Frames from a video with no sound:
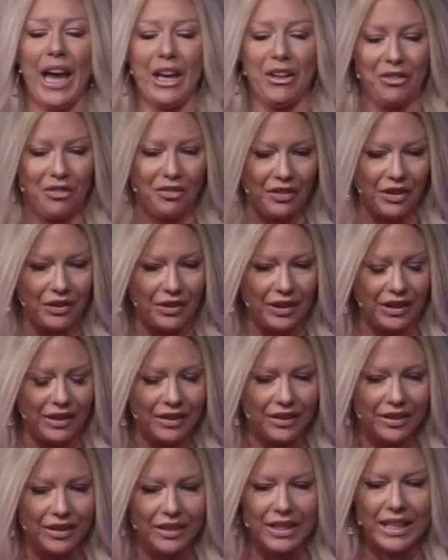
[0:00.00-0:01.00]
and
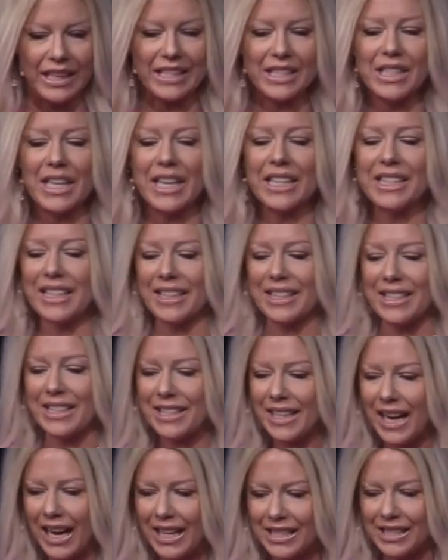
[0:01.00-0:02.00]
feeling. It's
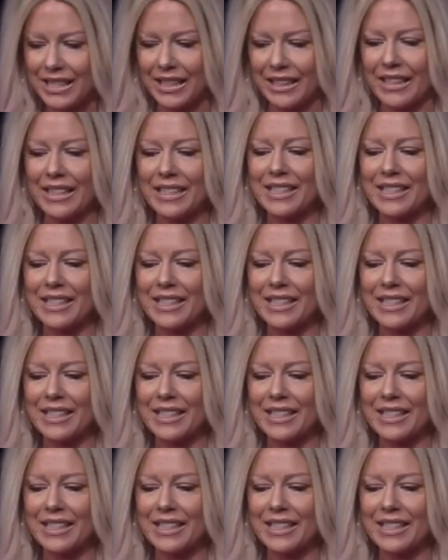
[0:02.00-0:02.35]
exhausting.